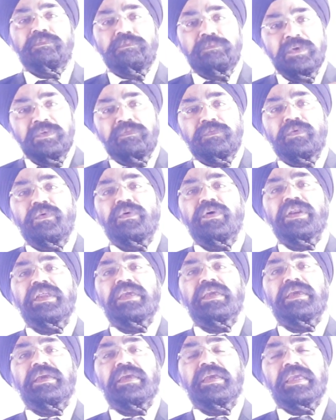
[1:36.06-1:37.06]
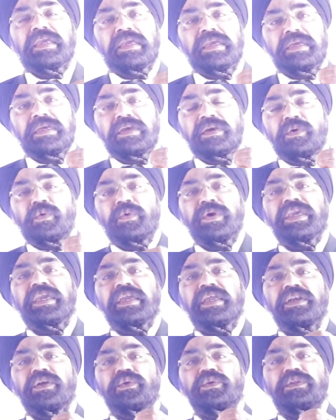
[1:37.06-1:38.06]
Before going
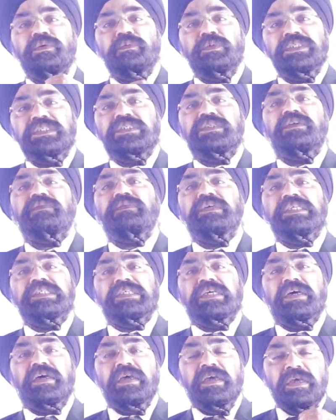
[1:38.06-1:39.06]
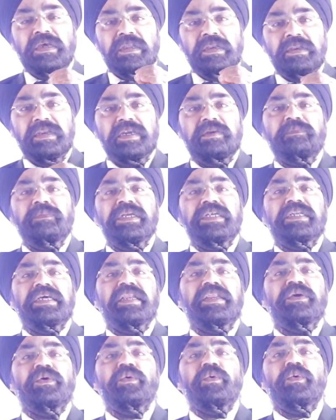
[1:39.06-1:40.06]
into the visitor visa, let me
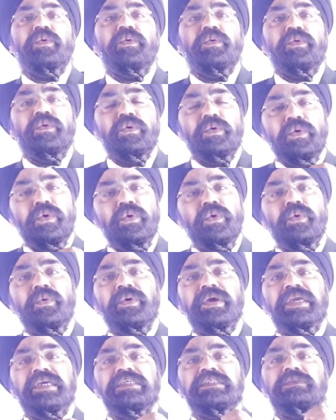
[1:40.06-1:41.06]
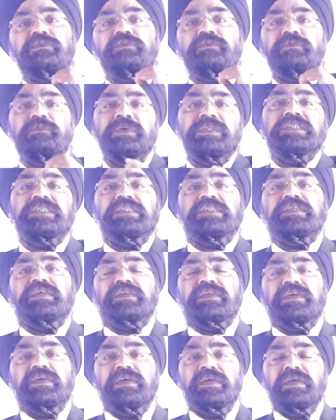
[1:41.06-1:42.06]
tell you who is visitor.
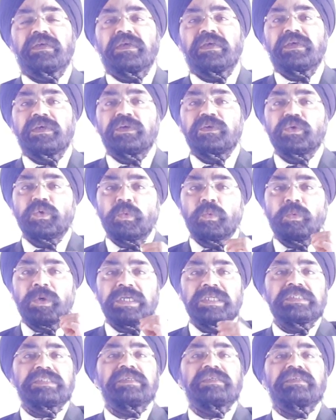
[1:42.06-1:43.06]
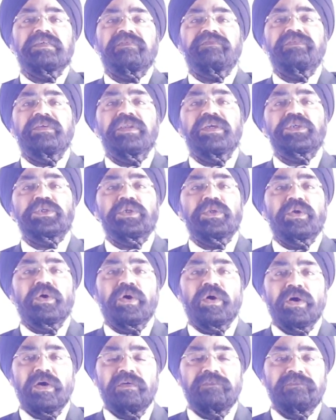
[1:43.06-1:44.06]
So what is the definition
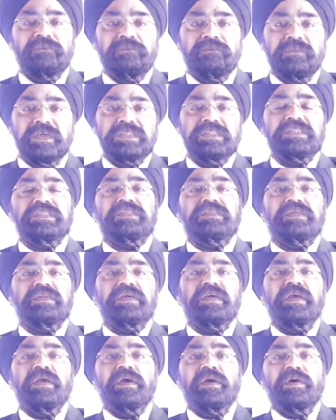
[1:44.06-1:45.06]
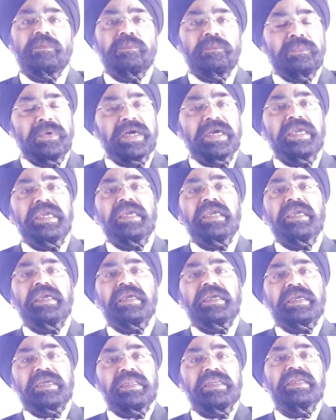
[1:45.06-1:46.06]
of visitor by
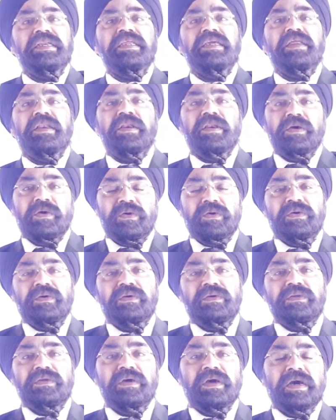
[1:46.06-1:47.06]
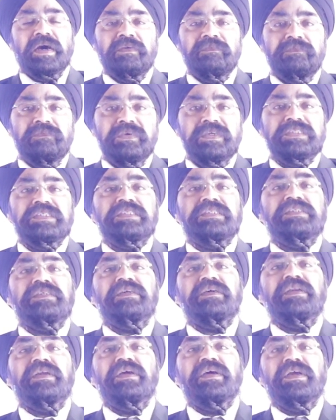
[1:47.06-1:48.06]
Canadian law? A
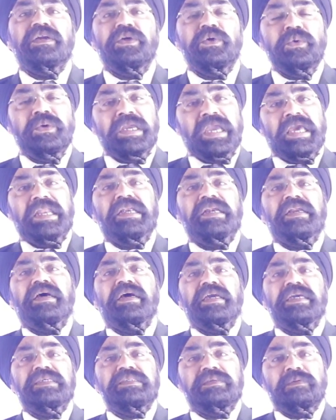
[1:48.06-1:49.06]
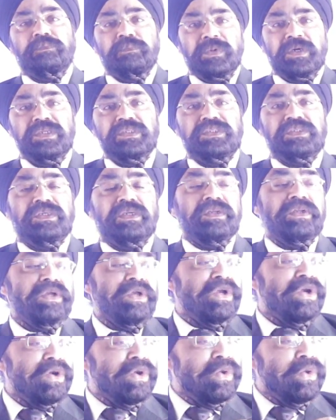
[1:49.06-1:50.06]
visitor to Canada is a person
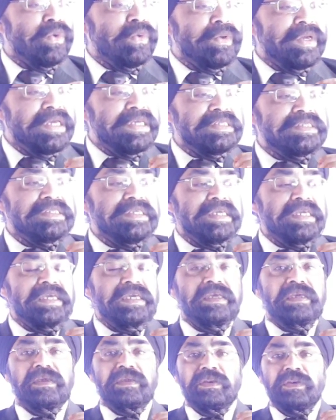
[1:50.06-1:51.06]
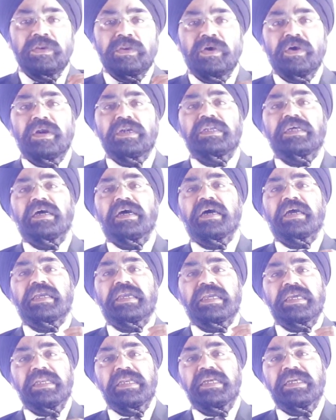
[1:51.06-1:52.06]
who is not
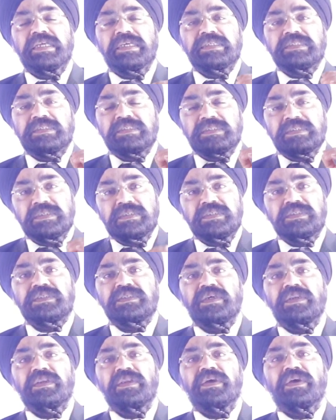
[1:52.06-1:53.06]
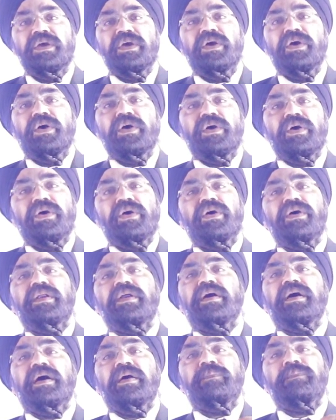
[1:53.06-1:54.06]
a Canadian citizen
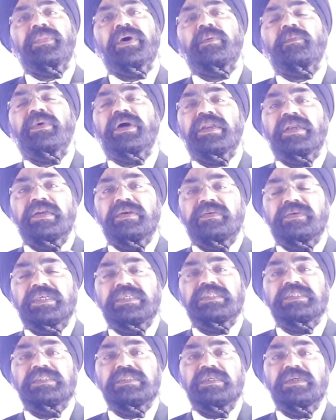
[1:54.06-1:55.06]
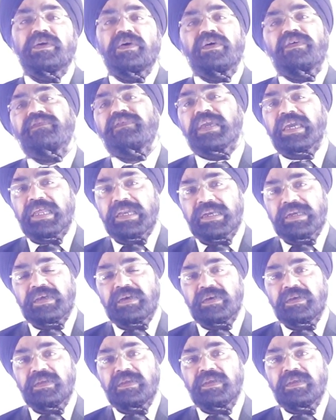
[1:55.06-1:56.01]
or a permanent resident of Canada.